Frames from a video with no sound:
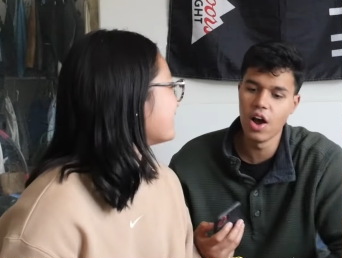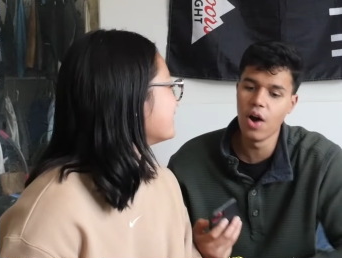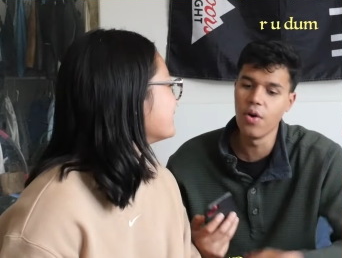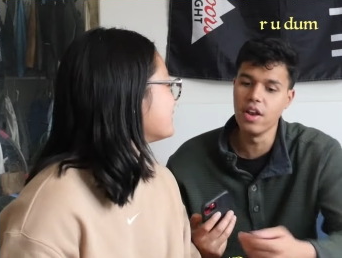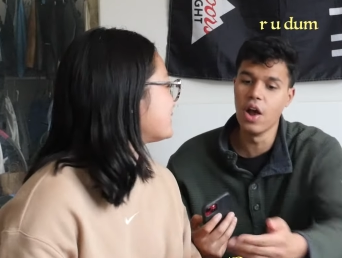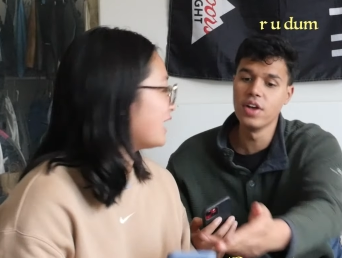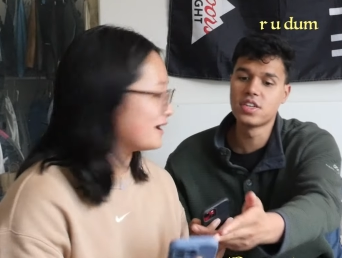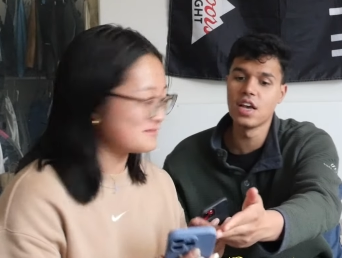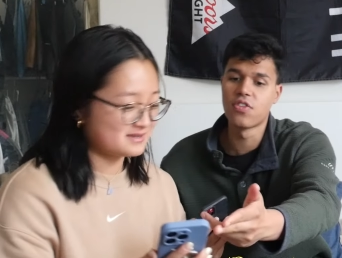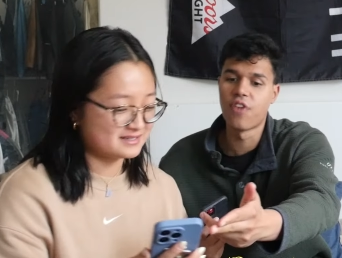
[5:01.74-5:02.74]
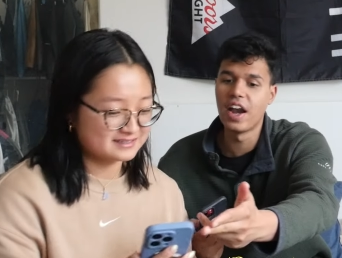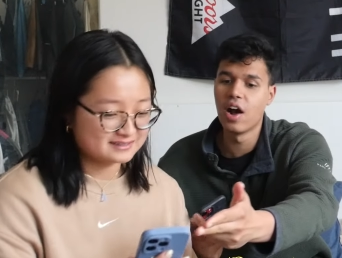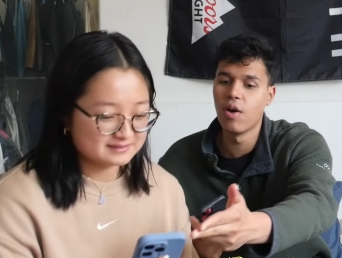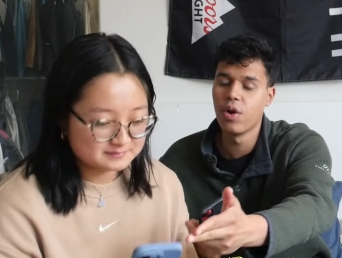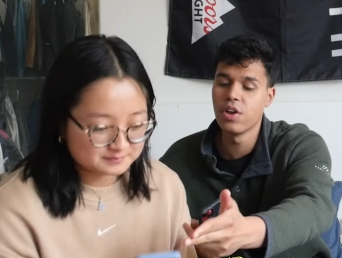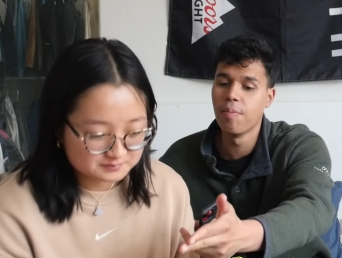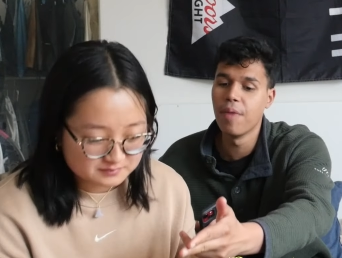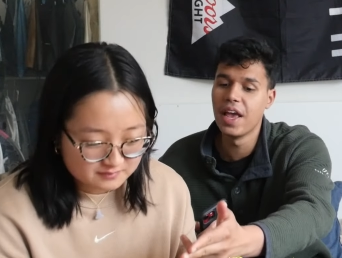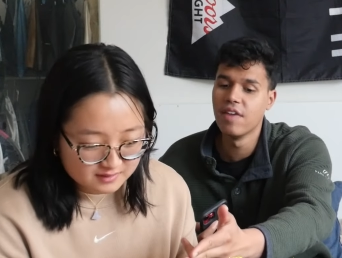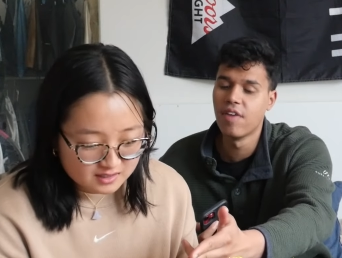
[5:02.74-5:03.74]
Speaker 1: no, no, dumb? it says find out what you're
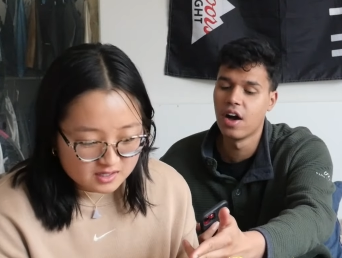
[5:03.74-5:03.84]
made of a